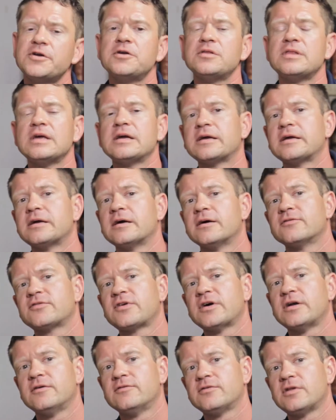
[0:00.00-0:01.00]
you thinking of
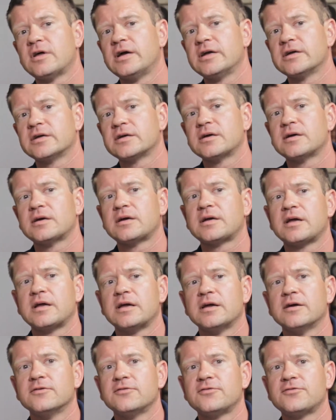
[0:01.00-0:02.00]
kind of like,
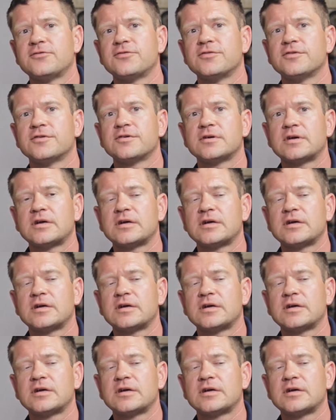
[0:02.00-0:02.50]
if,